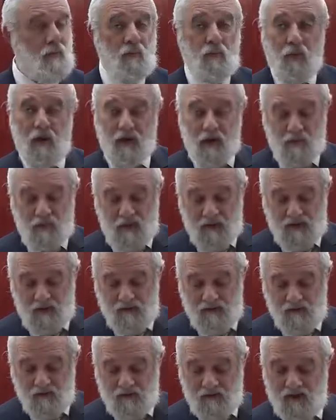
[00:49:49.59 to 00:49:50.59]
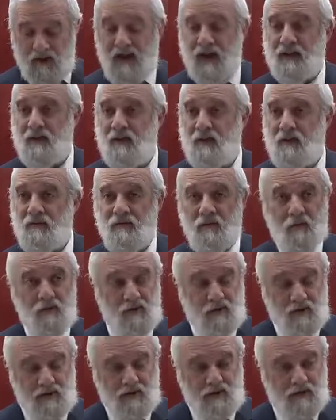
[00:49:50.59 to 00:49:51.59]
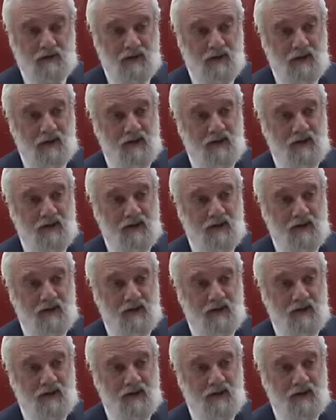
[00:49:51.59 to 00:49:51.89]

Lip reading: prayer because of the next verse